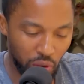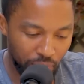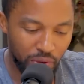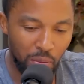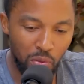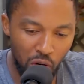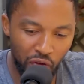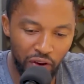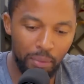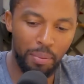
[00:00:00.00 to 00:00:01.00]
The movie
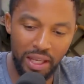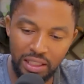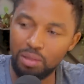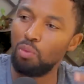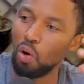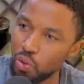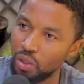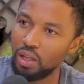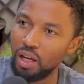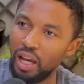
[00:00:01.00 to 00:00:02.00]
Penson Mlotshwa,
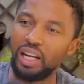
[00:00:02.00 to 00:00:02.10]
and